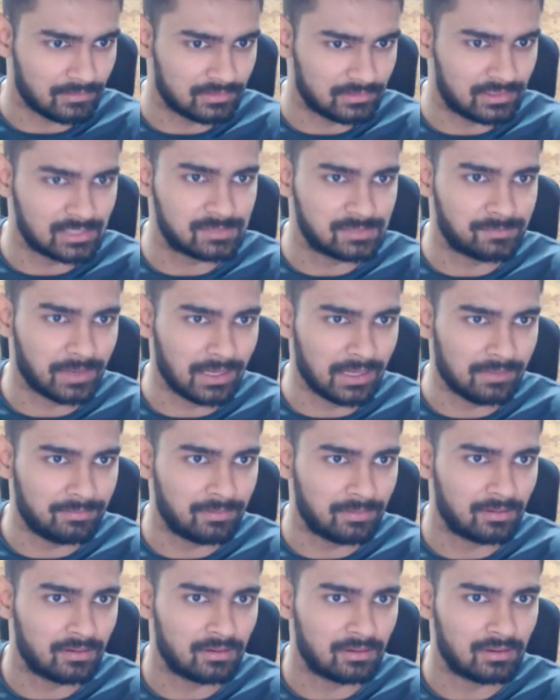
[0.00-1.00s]
this pipe
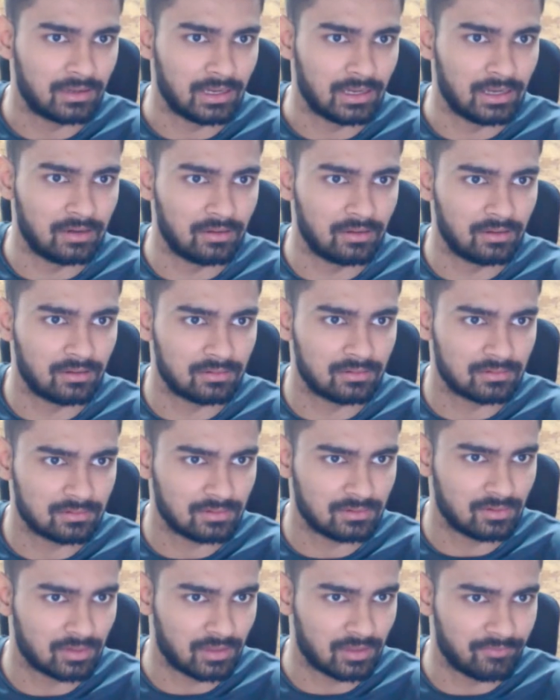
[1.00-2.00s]
in a
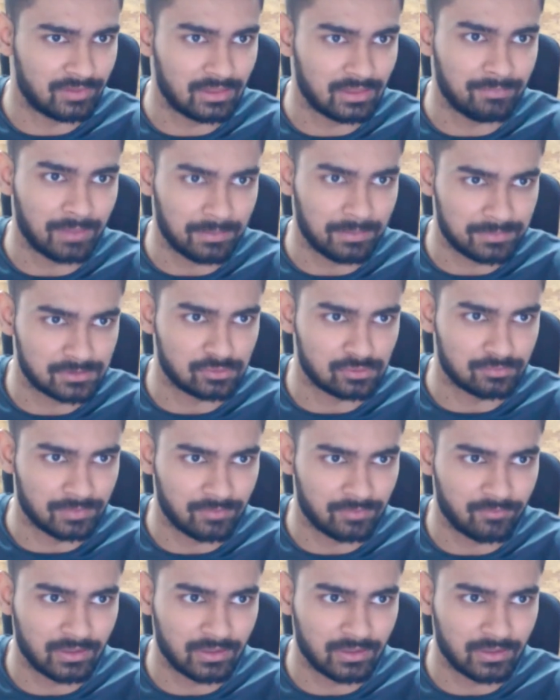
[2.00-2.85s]
okay, when the pipe is open,